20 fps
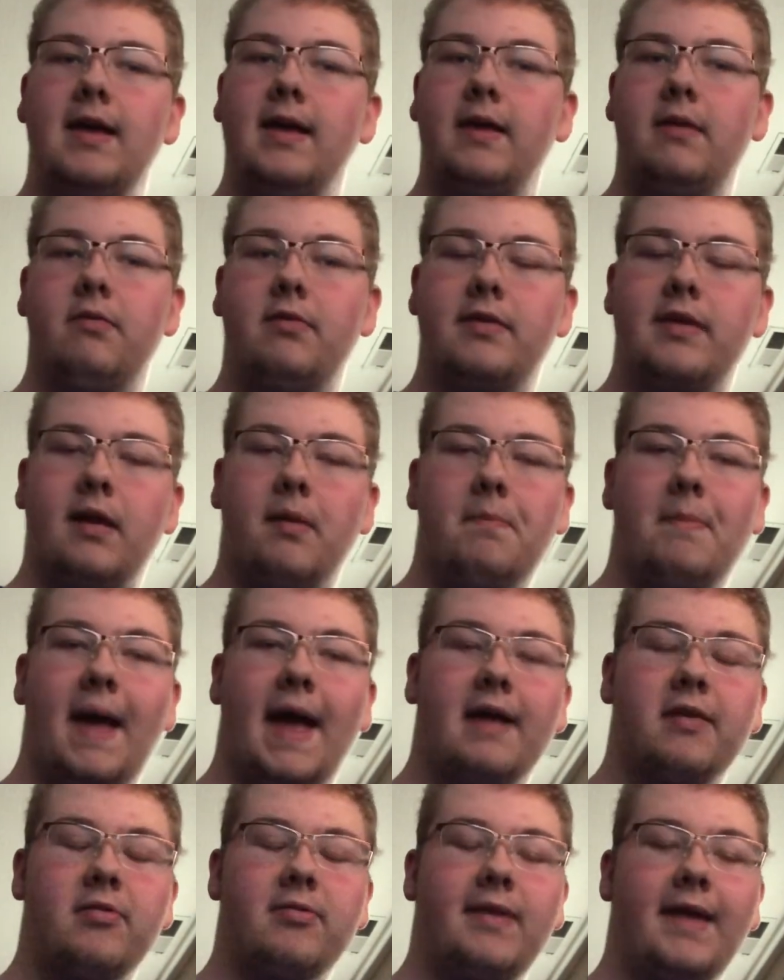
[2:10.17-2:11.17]
He was there
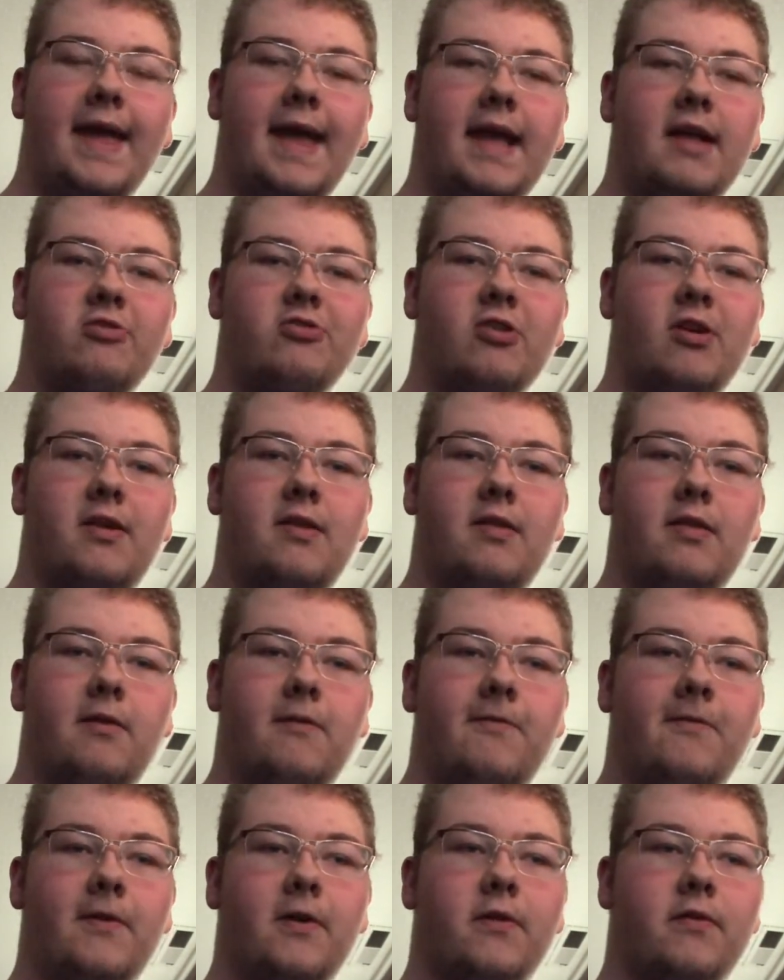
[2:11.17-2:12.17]
backstage in the
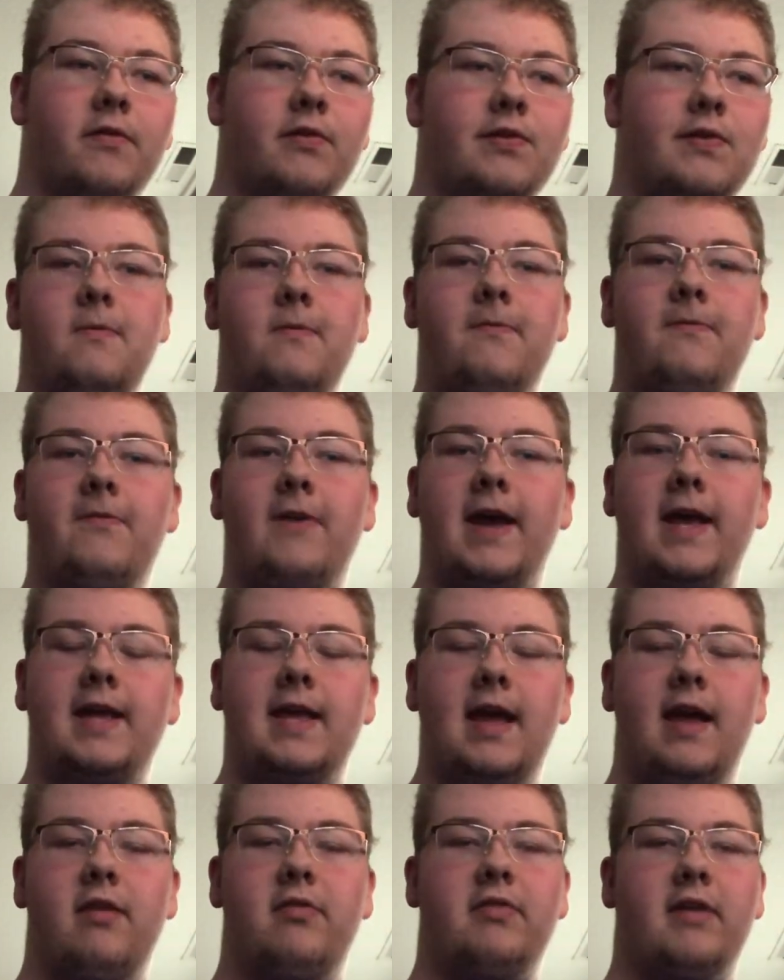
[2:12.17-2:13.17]
first fight
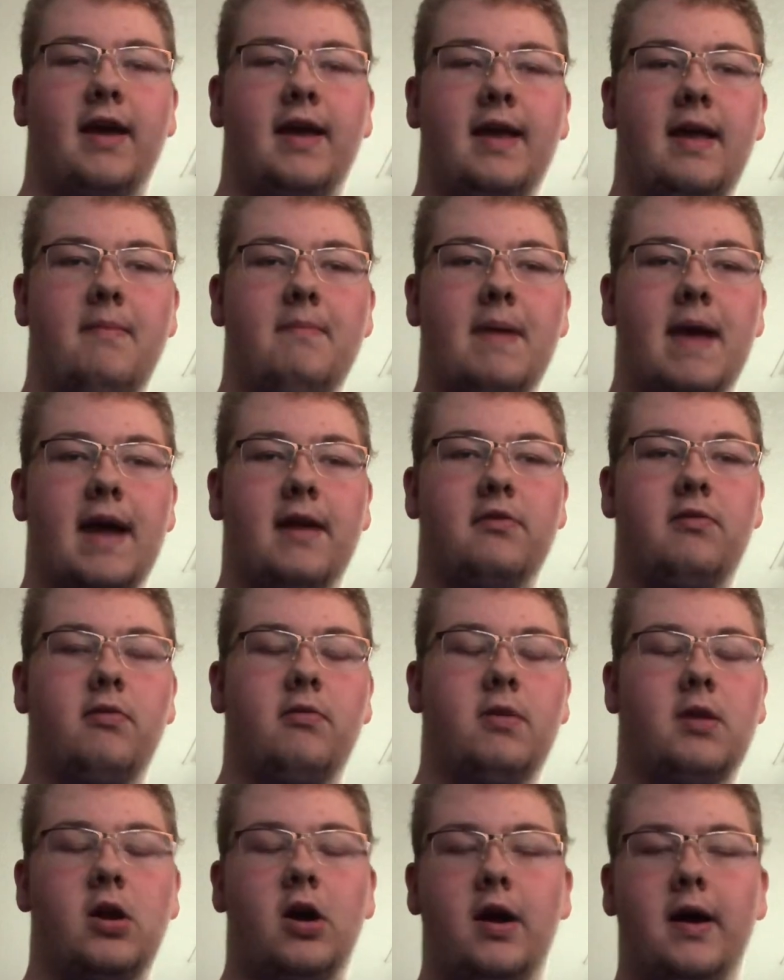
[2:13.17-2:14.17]
KSI came back to
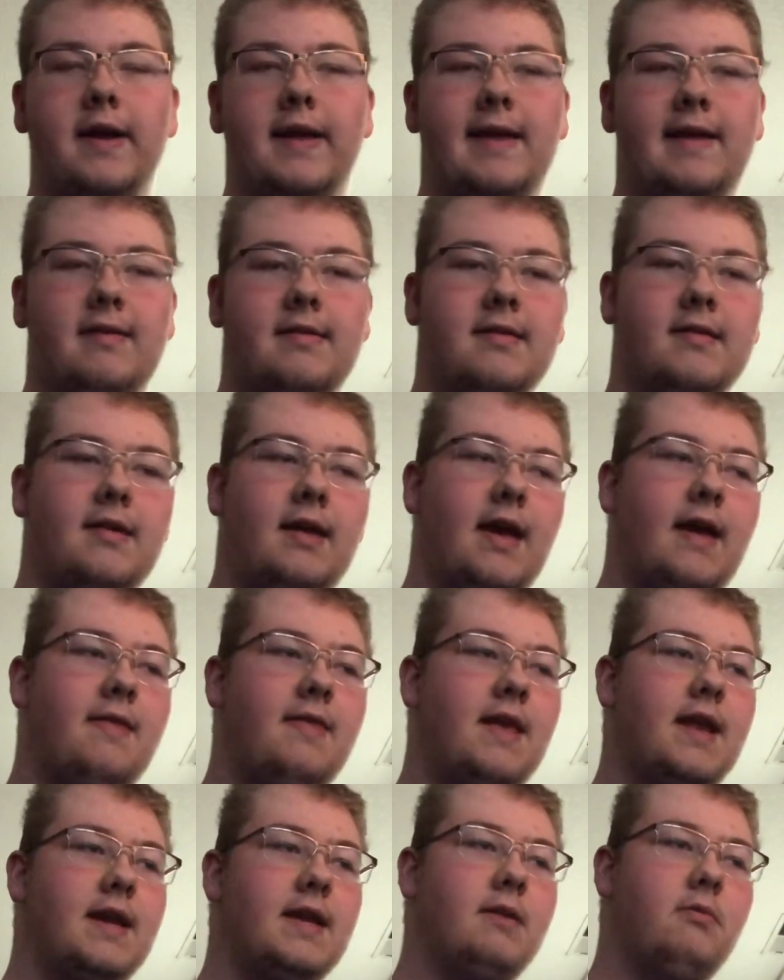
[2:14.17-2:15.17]
in August, and
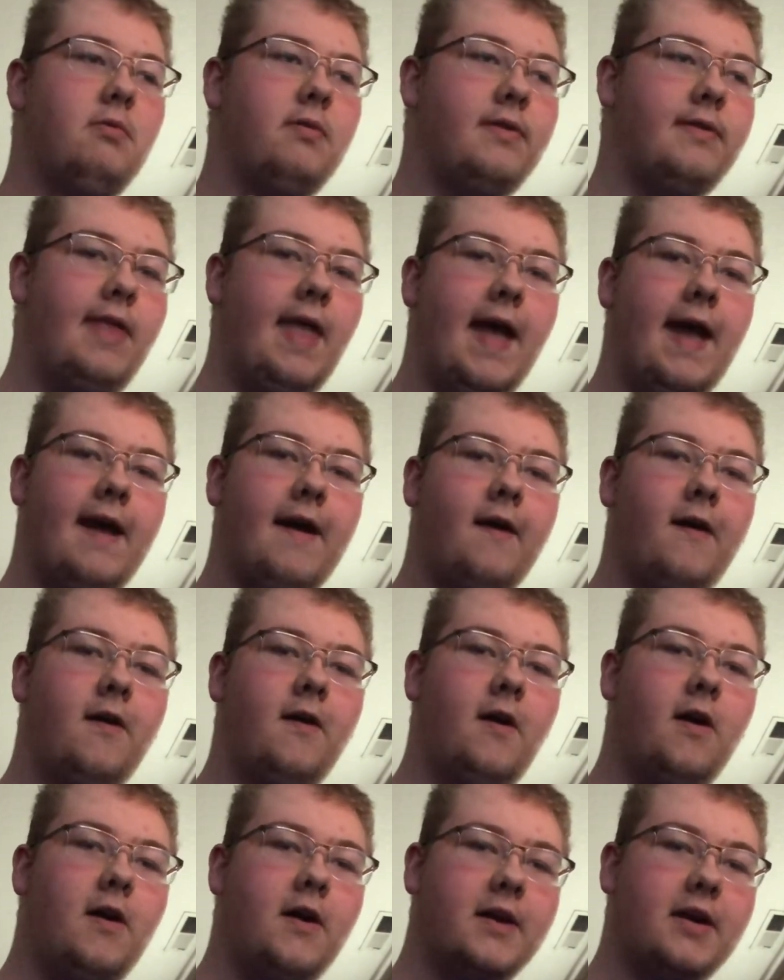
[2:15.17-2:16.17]
then he was there
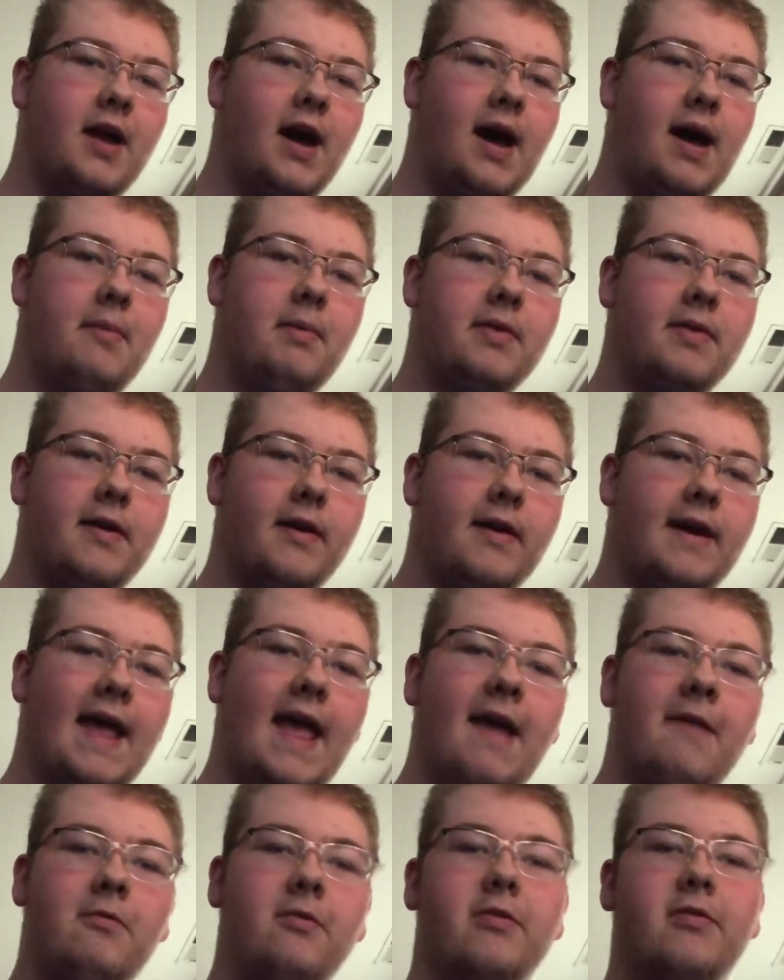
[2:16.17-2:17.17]
on commentary
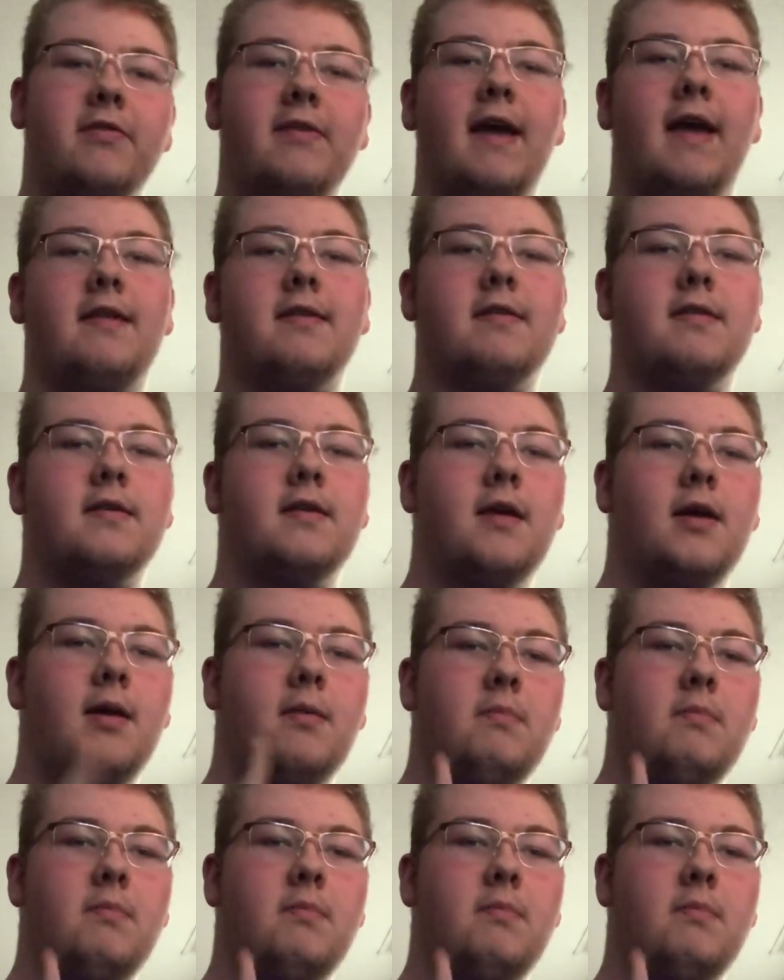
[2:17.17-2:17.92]
ever since.